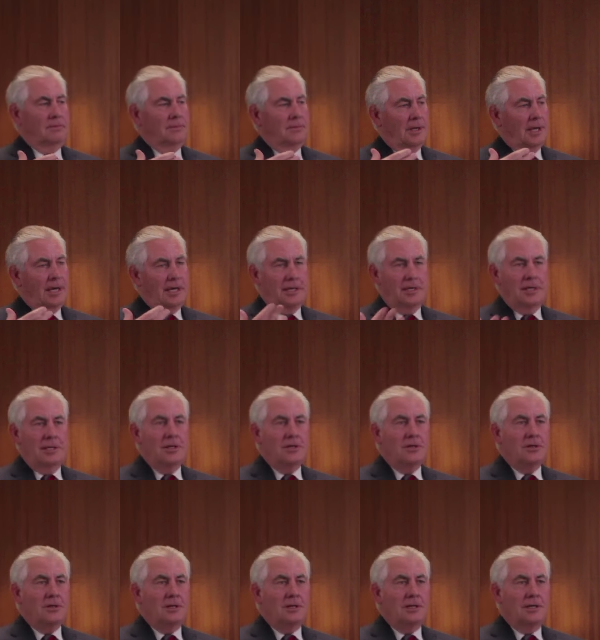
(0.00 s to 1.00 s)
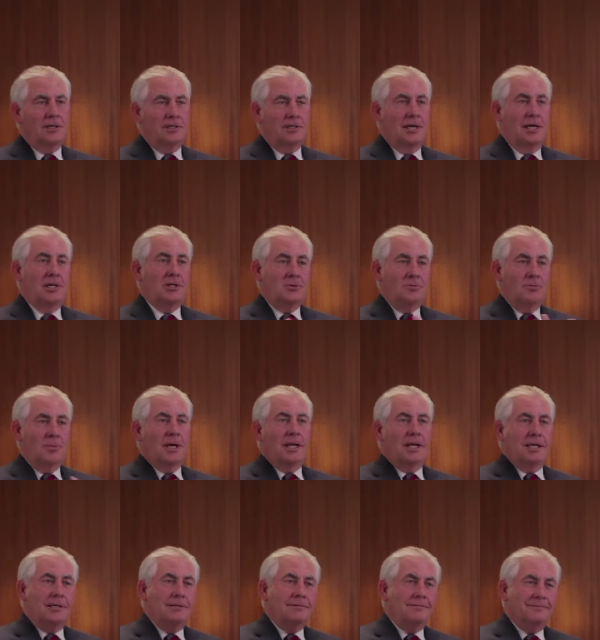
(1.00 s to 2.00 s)
Like anything, it takes
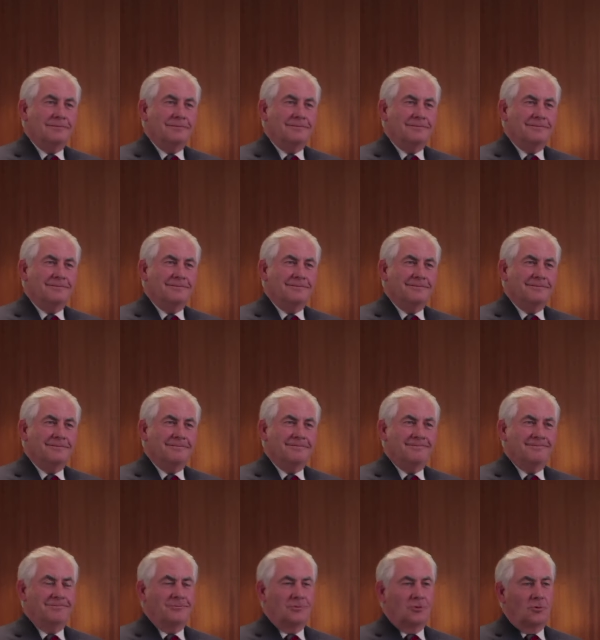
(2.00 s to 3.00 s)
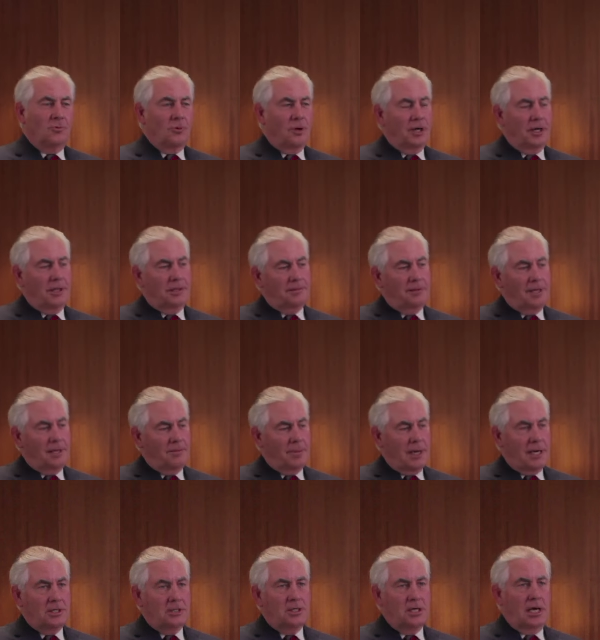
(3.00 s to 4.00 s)
money to run and
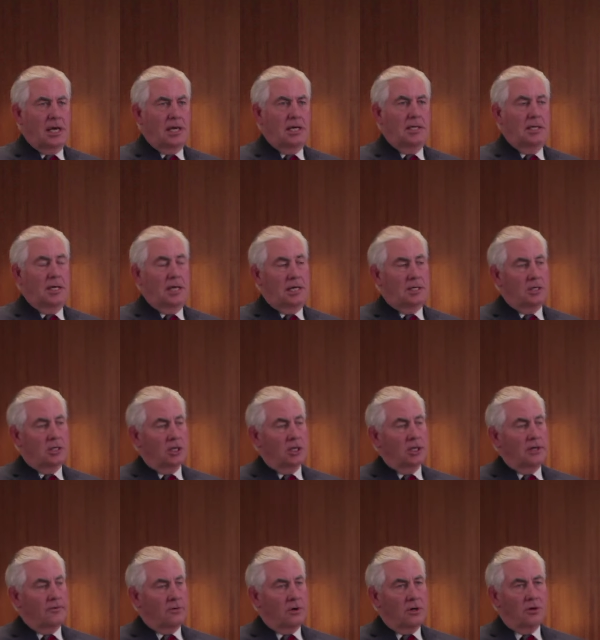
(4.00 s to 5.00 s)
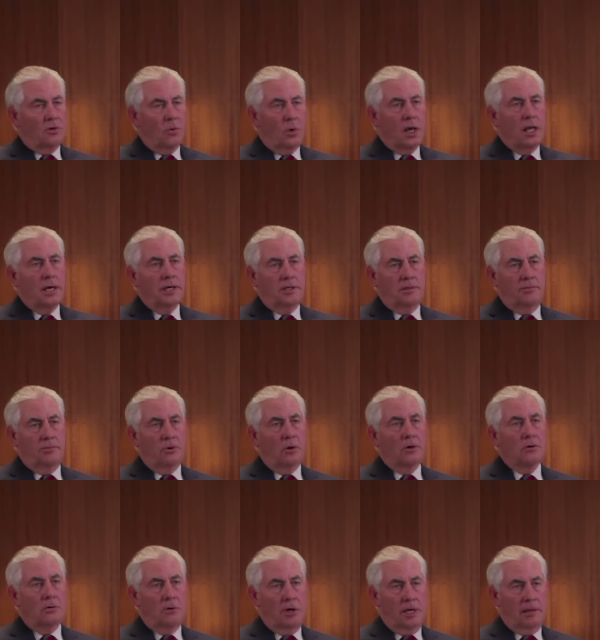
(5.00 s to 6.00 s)
maintain and deliver a quality
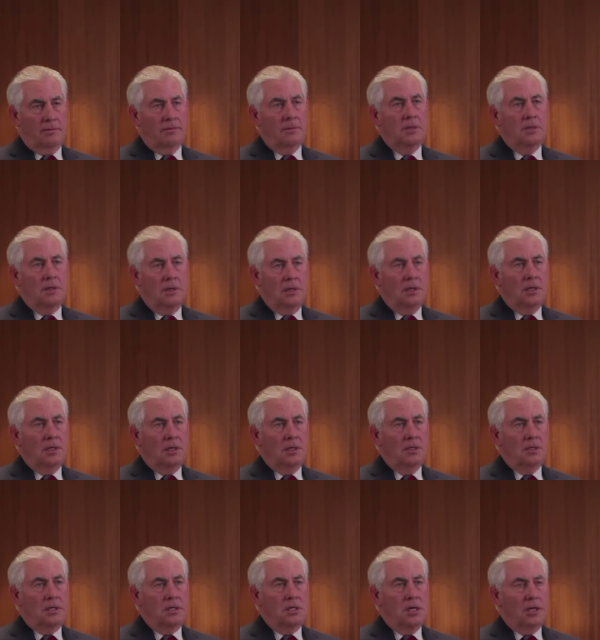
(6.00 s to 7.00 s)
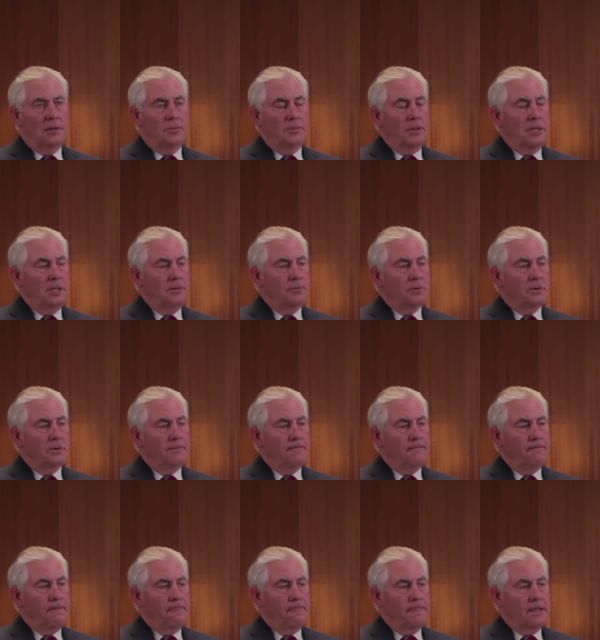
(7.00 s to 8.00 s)
program to young people.
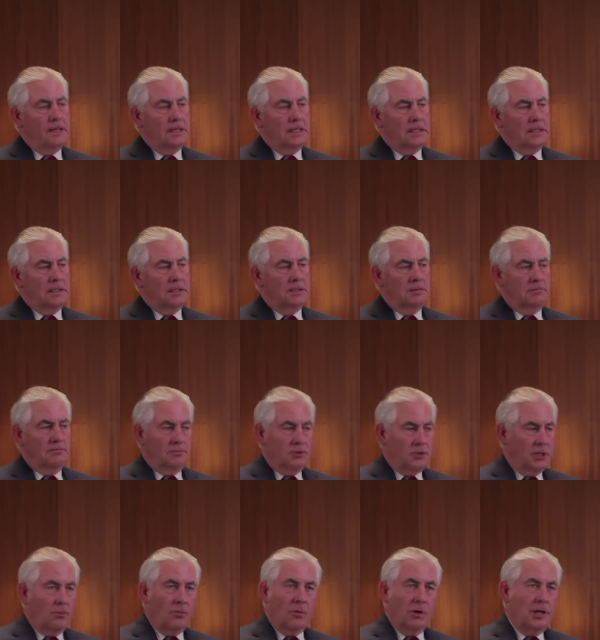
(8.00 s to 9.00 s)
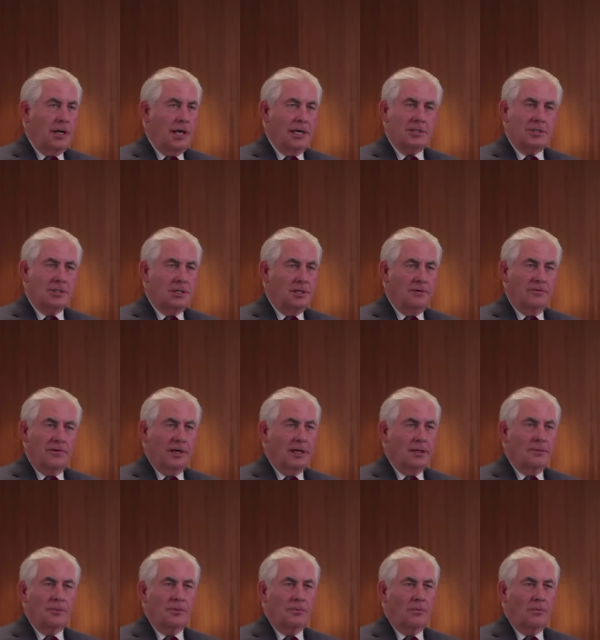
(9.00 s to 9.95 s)
Uh, someone has to develop the